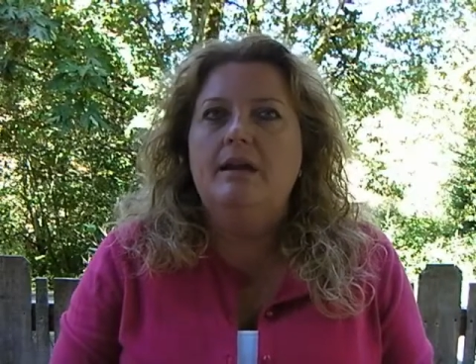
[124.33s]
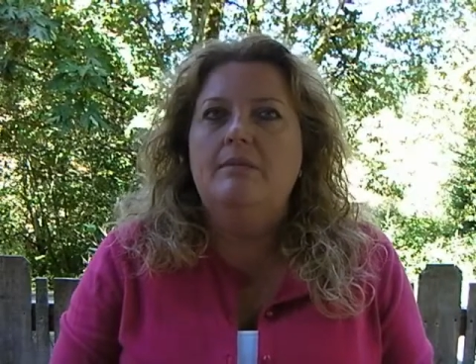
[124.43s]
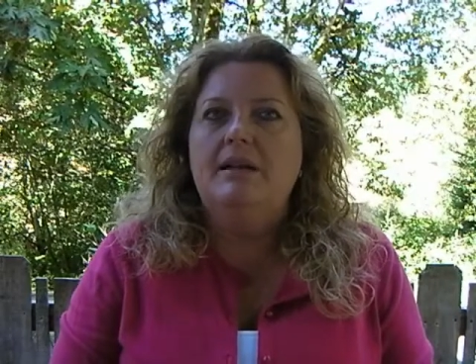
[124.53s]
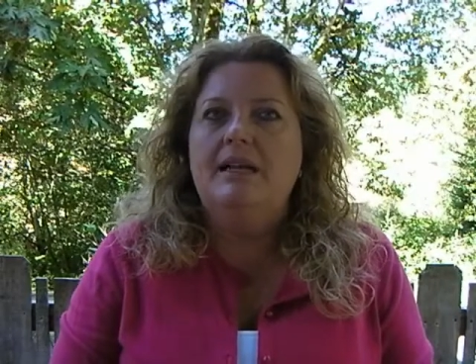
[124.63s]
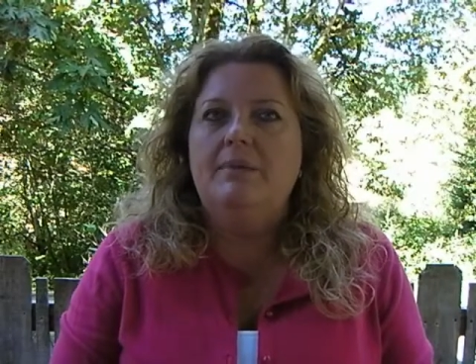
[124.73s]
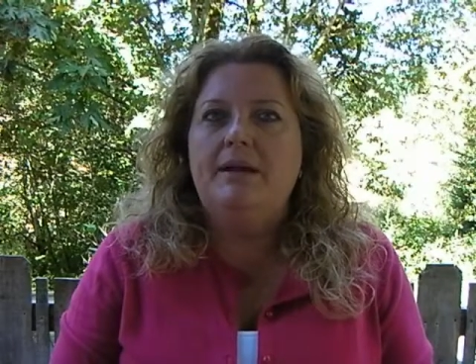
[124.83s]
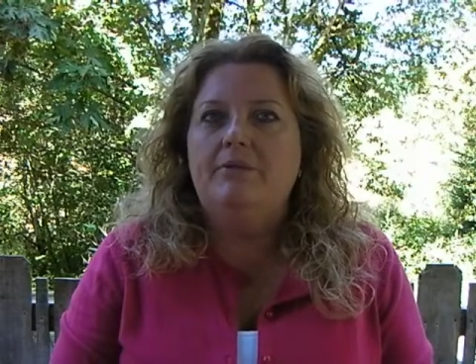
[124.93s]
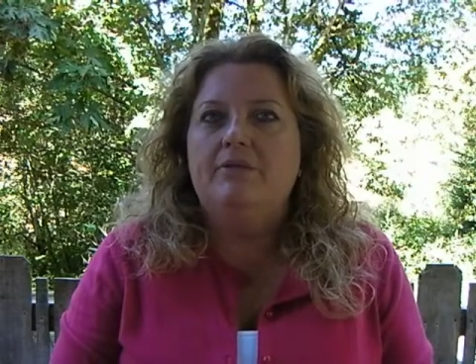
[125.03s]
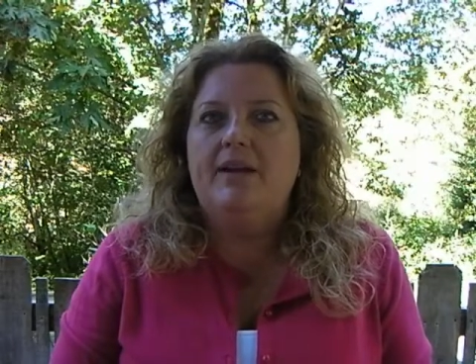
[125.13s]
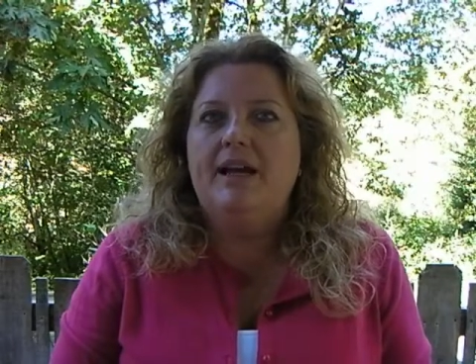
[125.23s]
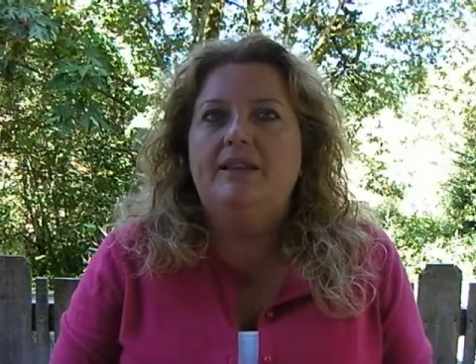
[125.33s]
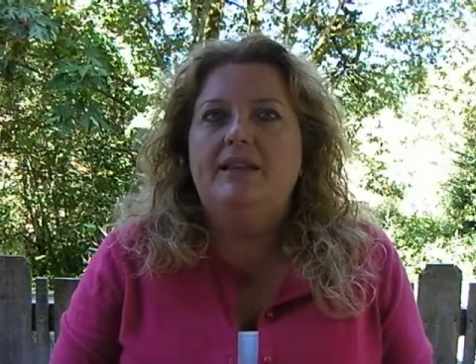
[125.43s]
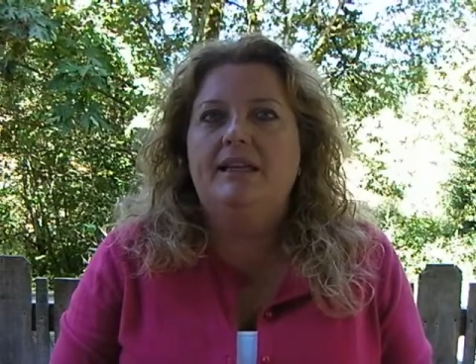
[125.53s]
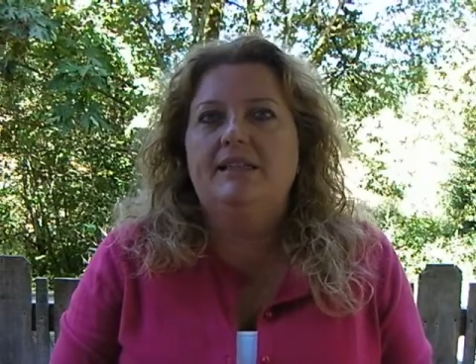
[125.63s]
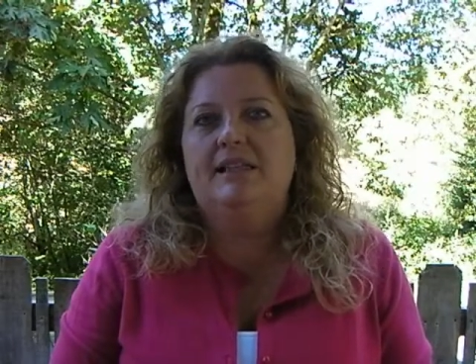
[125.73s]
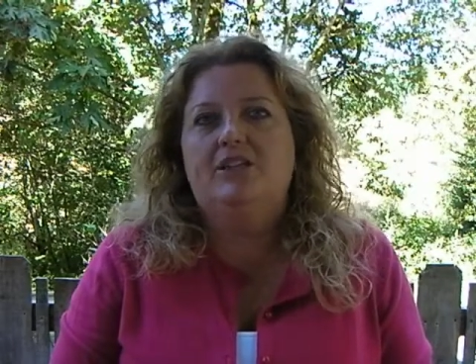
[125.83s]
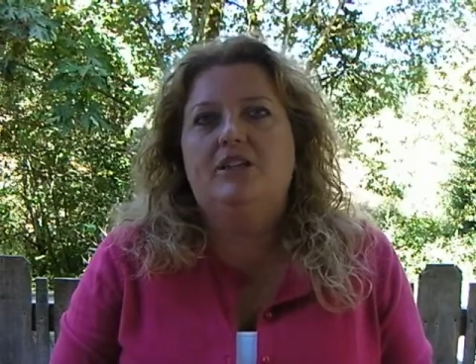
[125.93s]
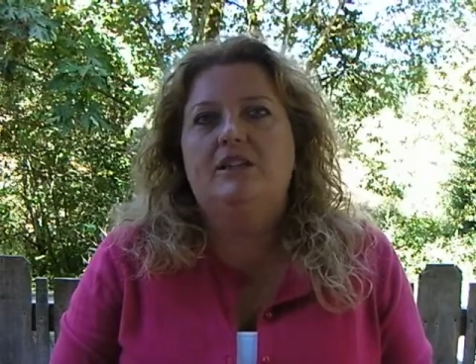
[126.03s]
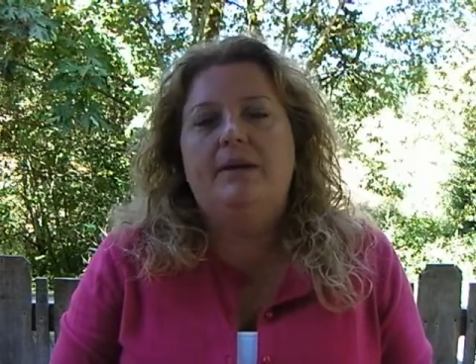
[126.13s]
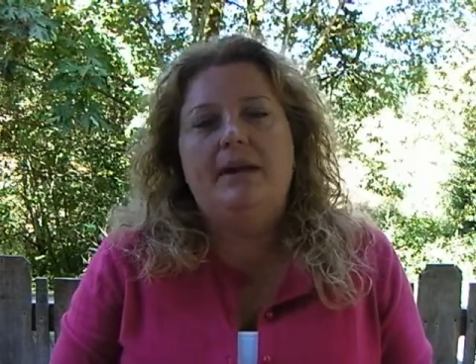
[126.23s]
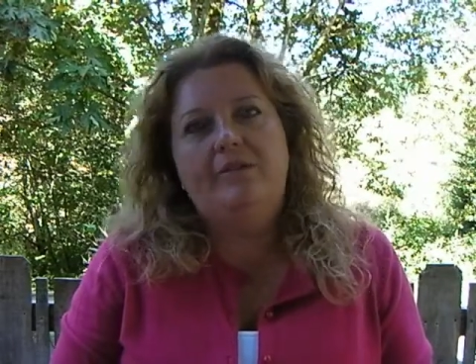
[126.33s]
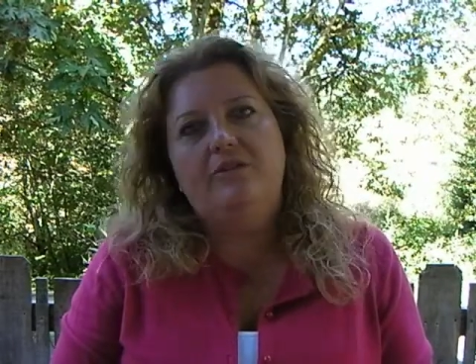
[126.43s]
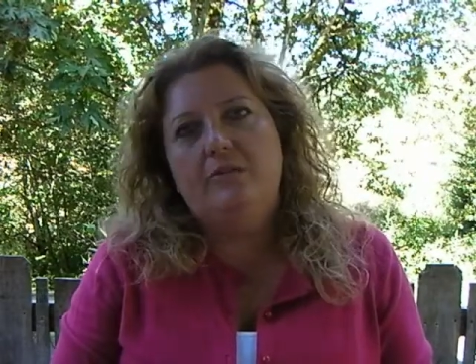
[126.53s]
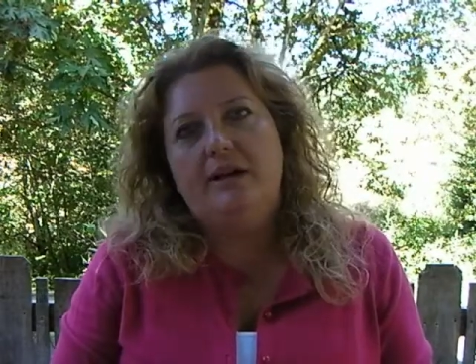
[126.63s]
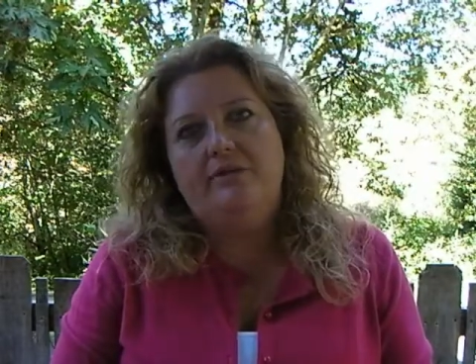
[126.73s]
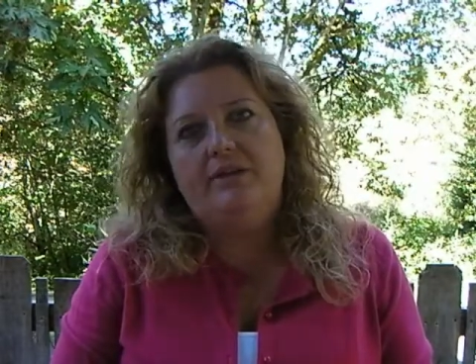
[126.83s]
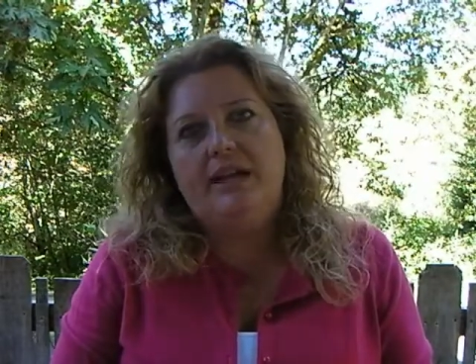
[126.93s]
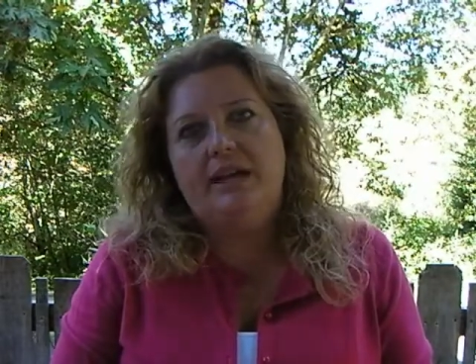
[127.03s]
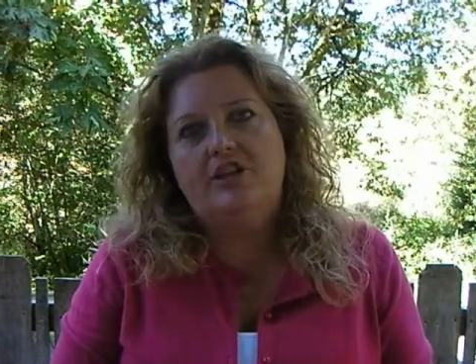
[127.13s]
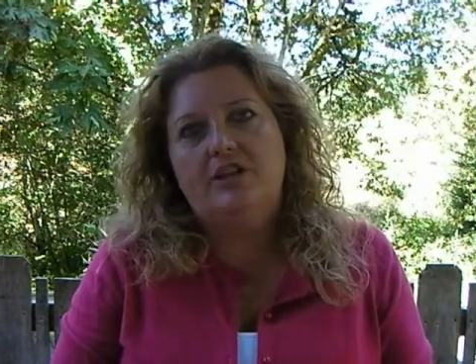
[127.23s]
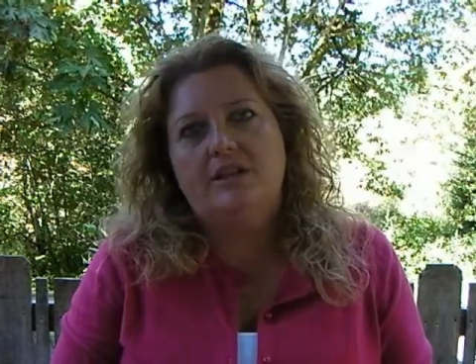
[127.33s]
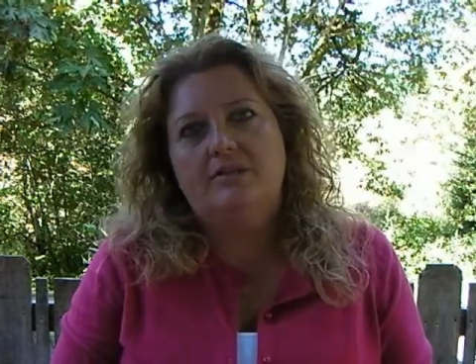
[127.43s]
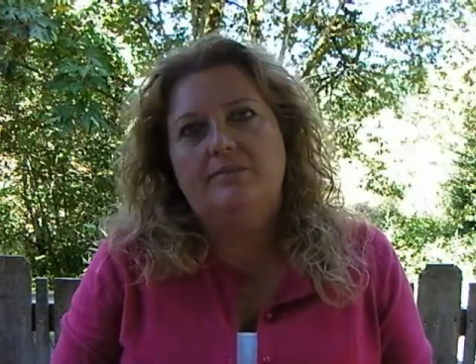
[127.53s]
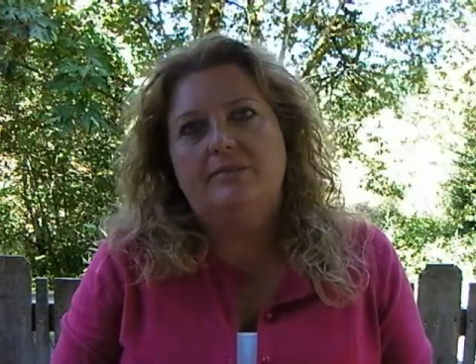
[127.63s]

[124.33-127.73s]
Many people find things such as behavior modification,